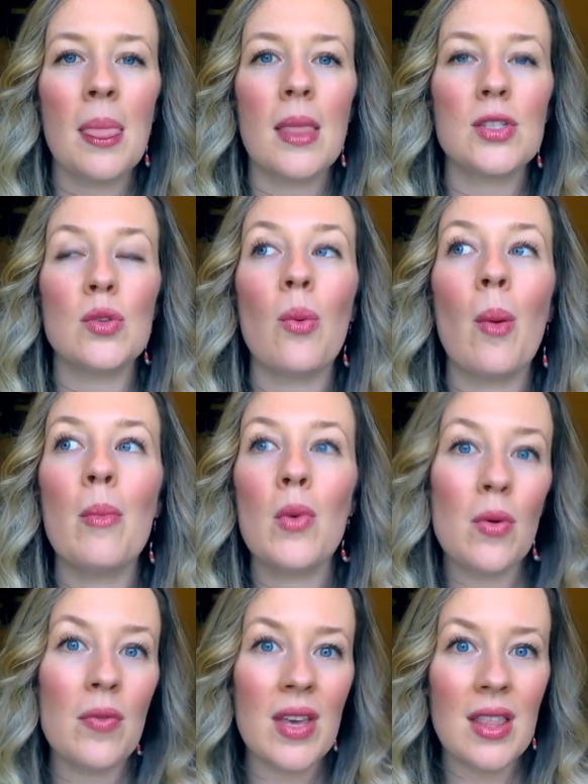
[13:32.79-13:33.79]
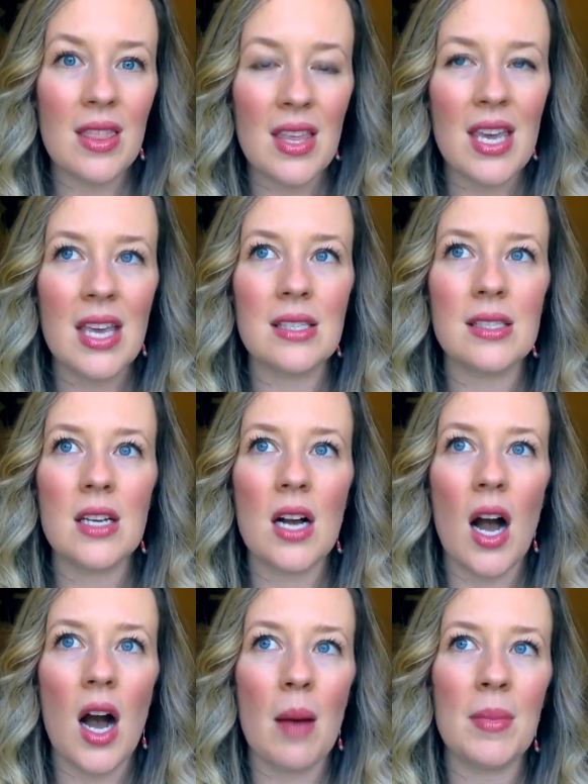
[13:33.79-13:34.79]
So removing these
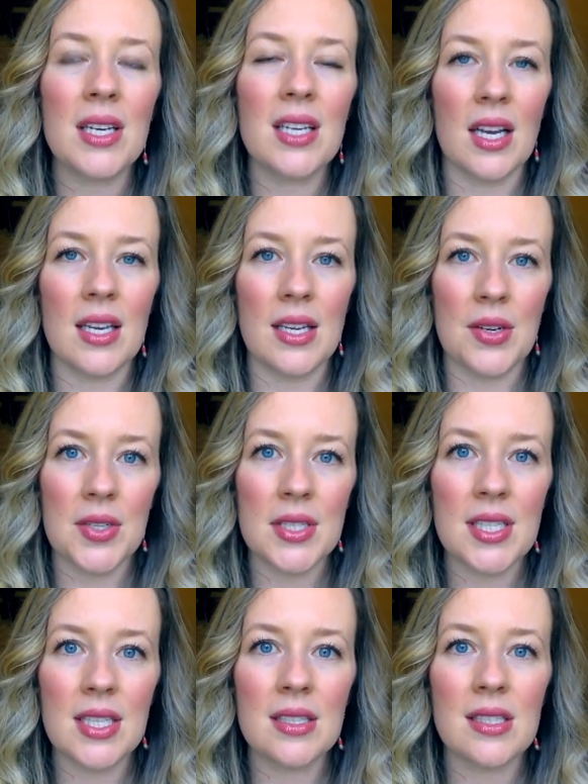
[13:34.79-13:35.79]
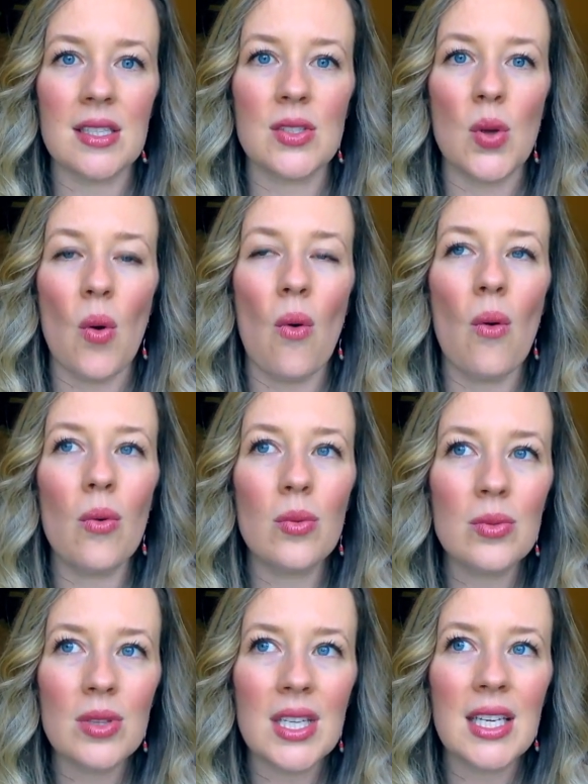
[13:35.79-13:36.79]
common gut irritants is
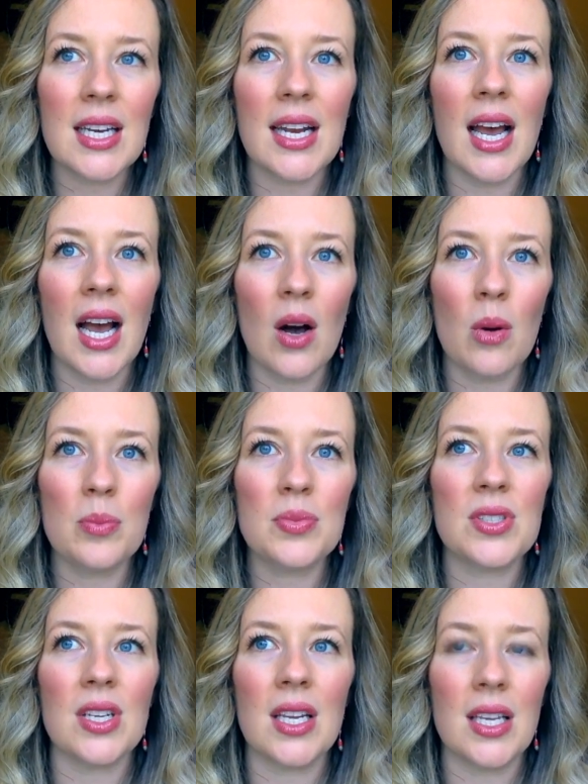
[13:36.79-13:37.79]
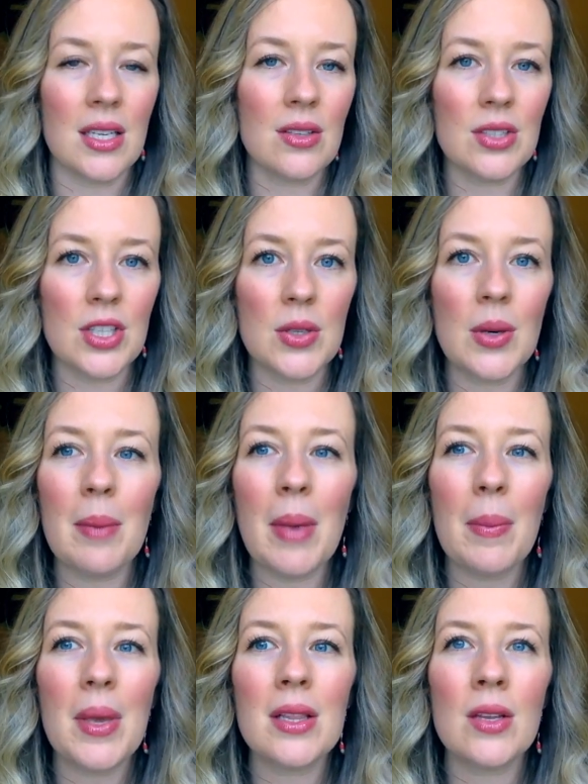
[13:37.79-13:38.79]
only going to help to heal you. It
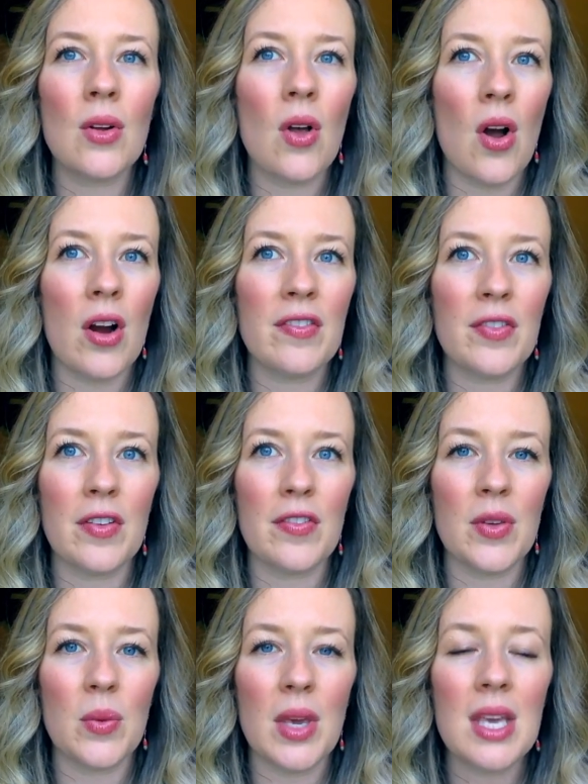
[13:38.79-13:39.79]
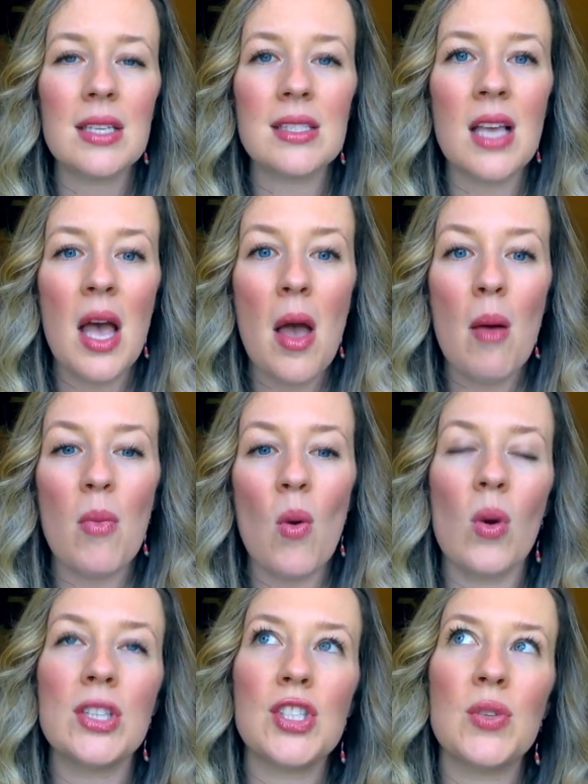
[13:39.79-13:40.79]
might be a little hard for a few weeks, but
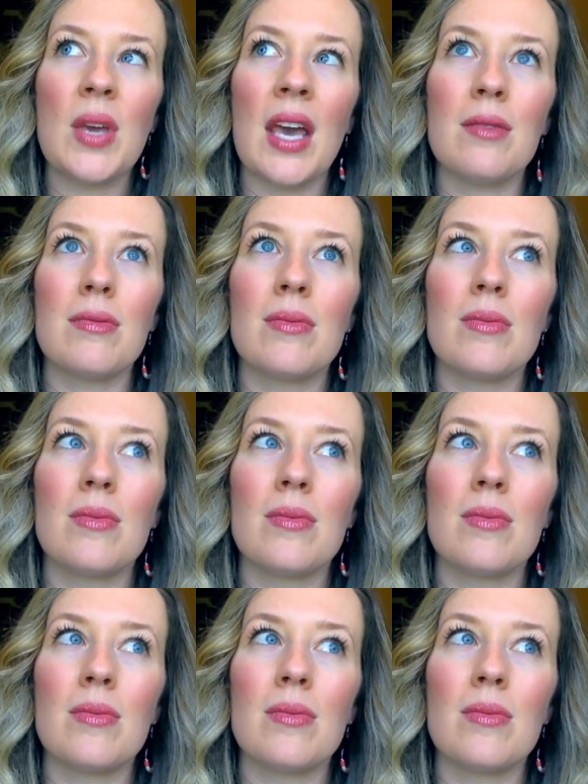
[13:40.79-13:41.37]
once you get